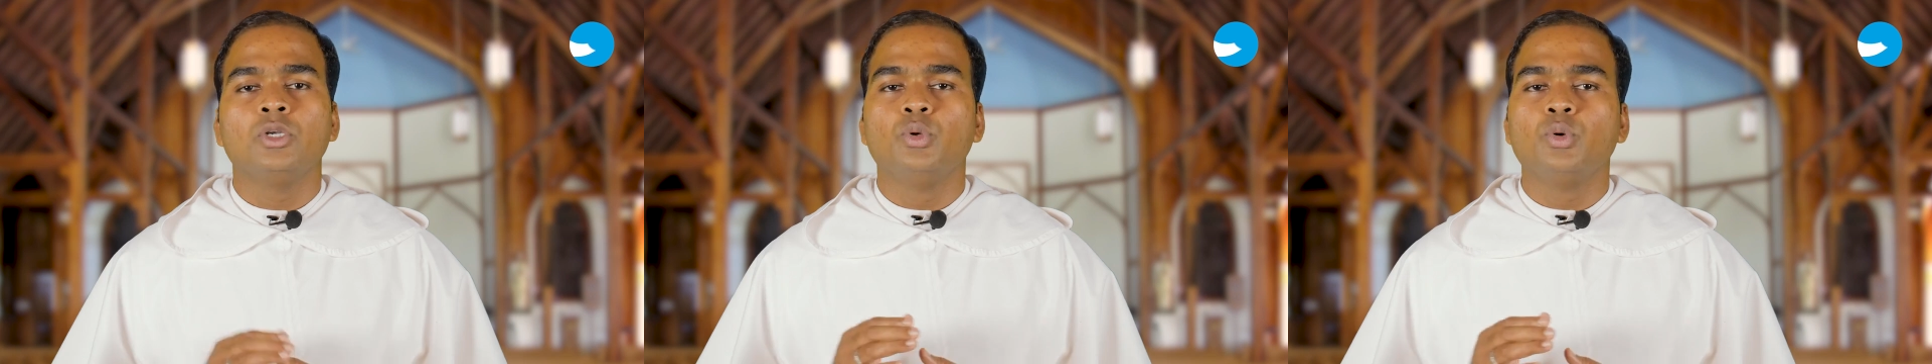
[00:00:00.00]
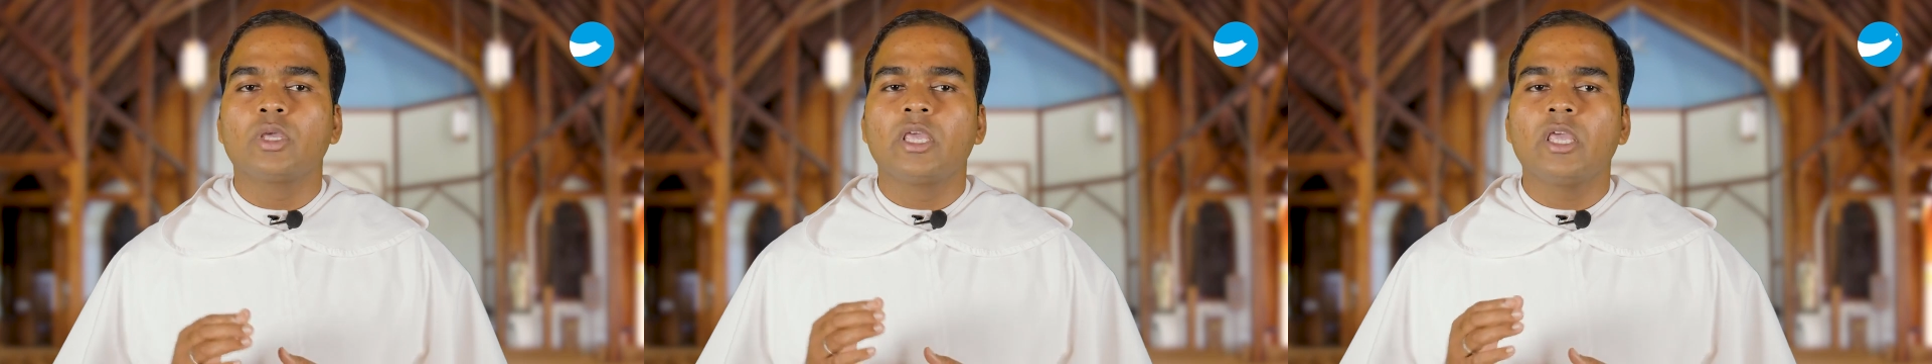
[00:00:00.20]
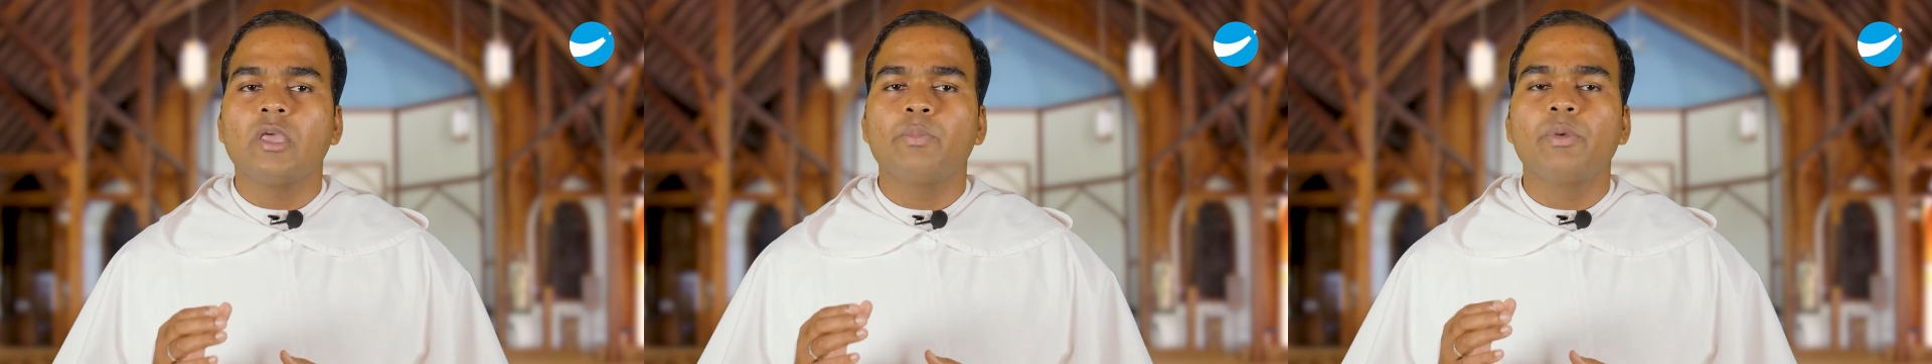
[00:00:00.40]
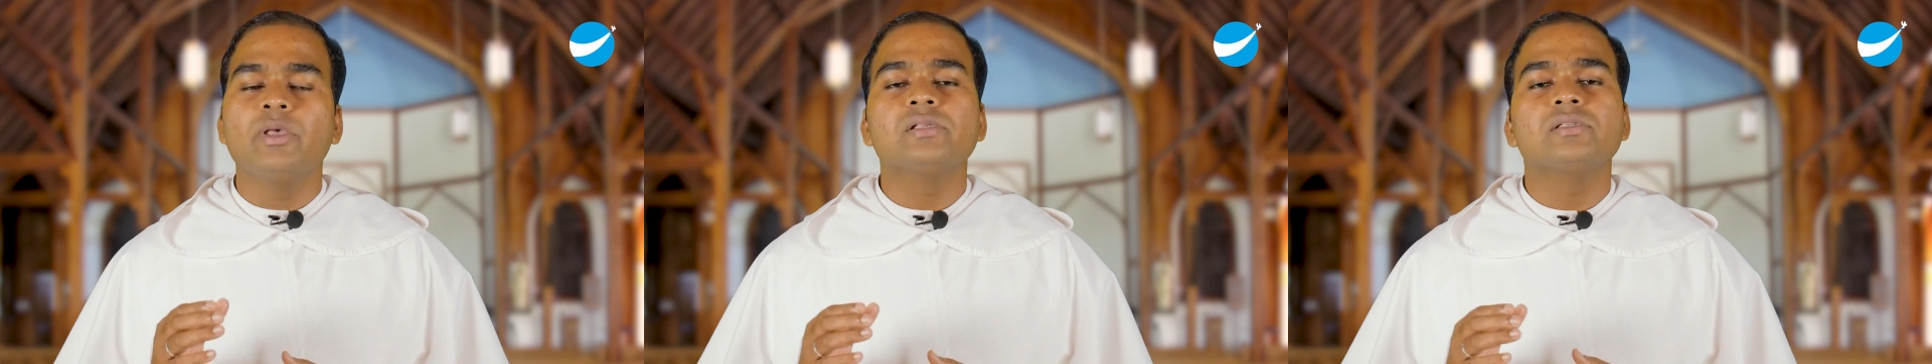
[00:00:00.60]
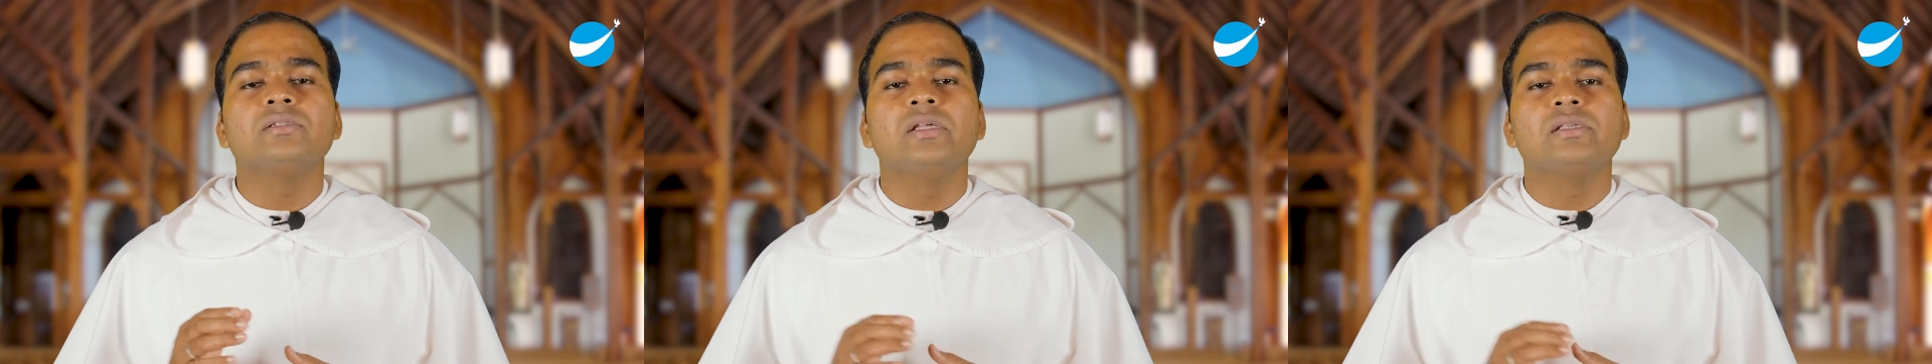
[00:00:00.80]
to keep
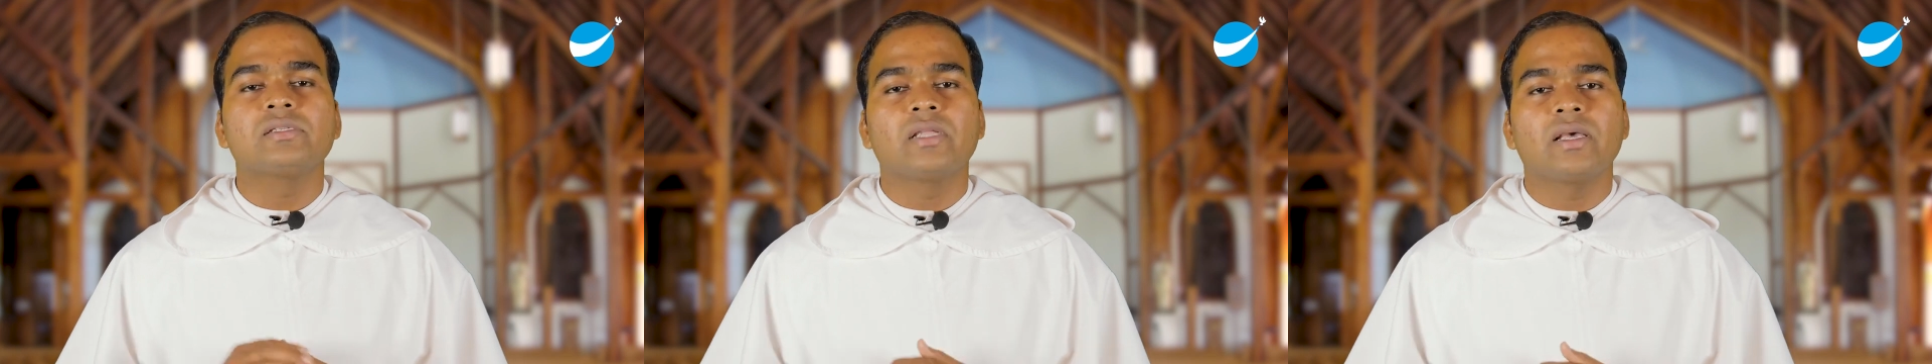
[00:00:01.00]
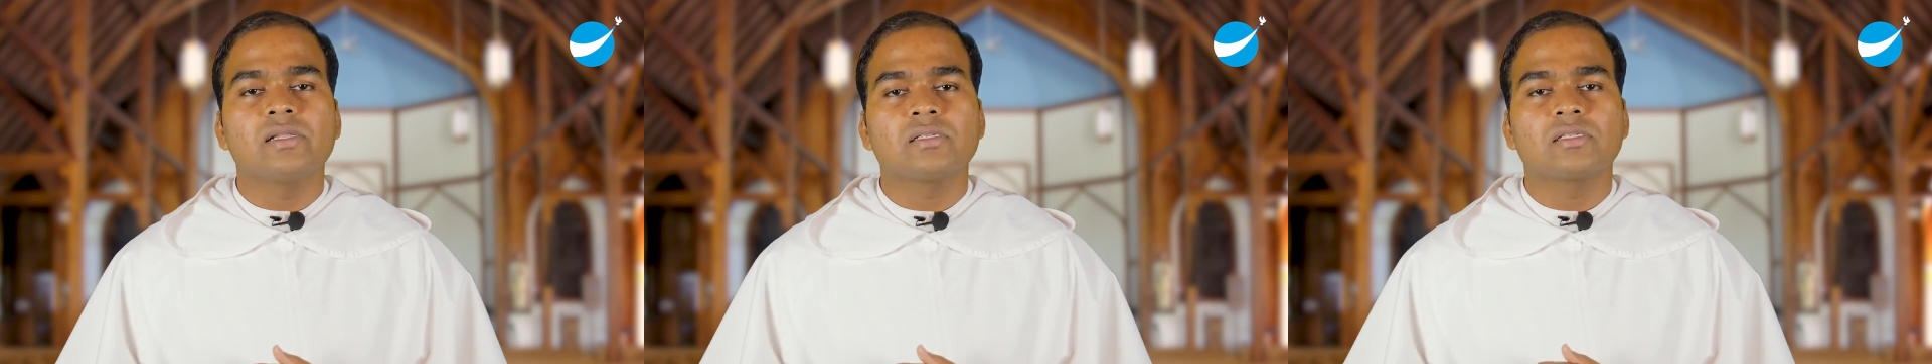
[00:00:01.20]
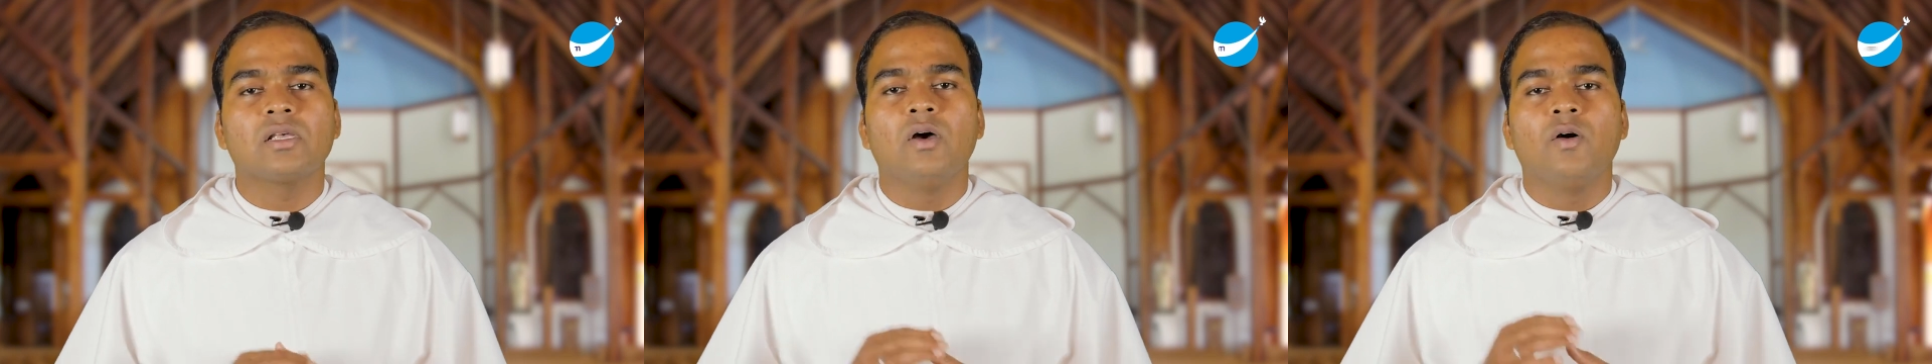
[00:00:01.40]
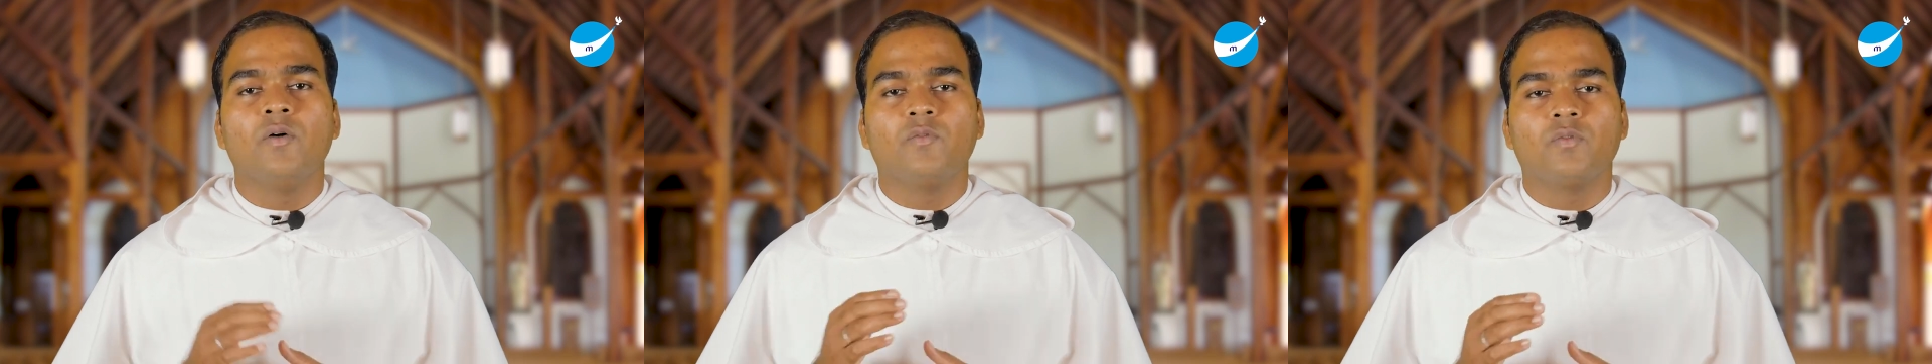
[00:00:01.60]
his distance